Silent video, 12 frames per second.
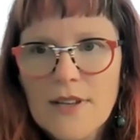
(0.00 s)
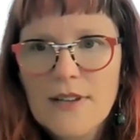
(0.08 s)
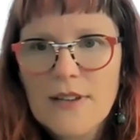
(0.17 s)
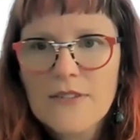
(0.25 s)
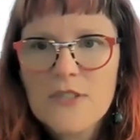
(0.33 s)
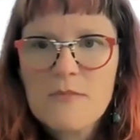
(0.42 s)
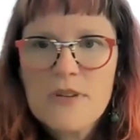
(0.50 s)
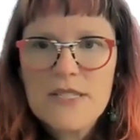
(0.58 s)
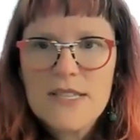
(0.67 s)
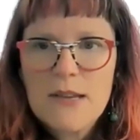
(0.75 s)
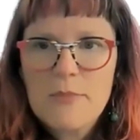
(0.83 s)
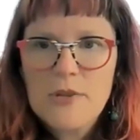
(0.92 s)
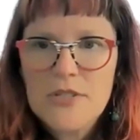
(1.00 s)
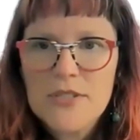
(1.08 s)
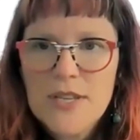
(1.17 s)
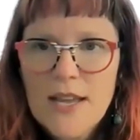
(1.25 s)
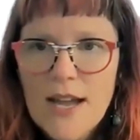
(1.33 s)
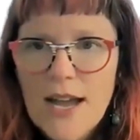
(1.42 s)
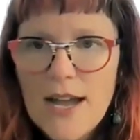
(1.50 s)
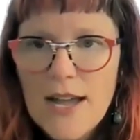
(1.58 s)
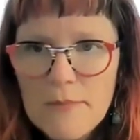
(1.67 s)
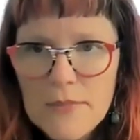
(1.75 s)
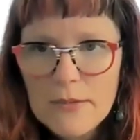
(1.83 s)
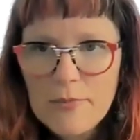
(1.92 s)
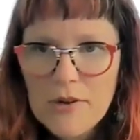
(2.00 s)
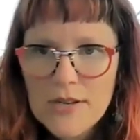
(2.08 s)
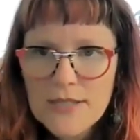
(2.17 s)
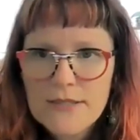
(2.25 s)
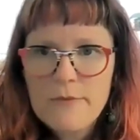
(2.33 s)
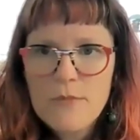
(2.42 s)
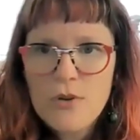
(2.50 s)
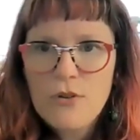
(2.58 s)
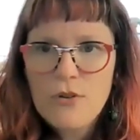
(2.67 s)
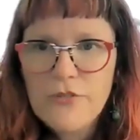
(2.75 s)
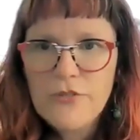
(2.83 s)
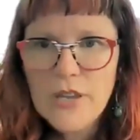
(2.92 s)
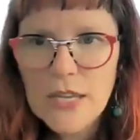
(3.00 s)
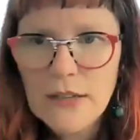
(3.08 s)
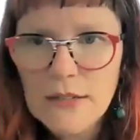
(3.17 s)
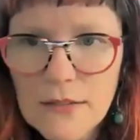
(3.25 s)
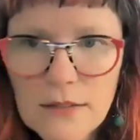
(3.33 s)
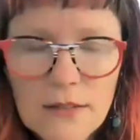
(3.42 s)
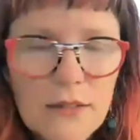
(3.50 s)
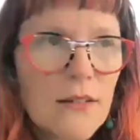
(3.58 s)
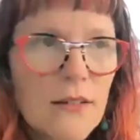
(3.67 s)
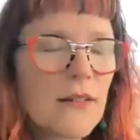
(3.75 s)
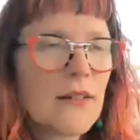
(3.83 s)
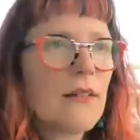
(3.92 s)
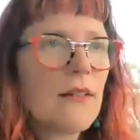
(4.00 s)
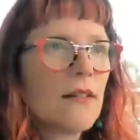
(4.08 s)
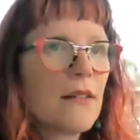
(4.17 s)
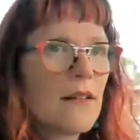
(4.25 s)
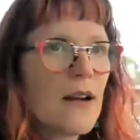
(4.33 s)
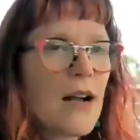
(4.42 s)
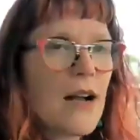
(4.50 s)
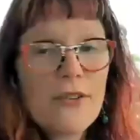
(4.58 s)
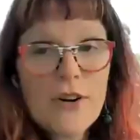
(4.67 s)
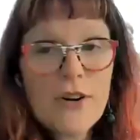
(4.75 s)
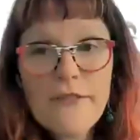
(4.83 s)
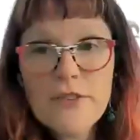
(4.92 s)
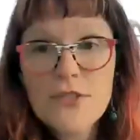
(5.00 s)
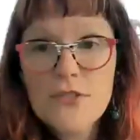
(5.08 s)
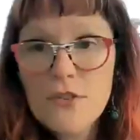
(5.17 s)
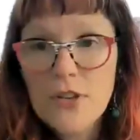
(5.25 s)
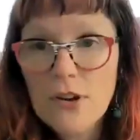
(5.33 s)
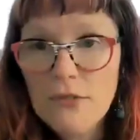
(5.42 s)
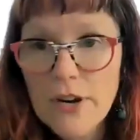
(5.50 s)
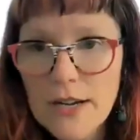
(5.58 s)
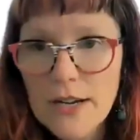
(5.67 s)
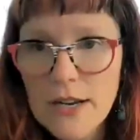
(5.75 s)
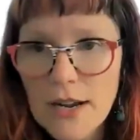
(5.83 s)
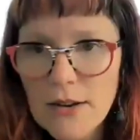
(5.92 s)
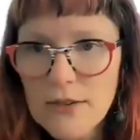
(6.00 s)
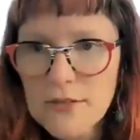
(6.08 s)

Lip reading: I'll give some examples. I'm in the process of moving. I don't have a studio right now.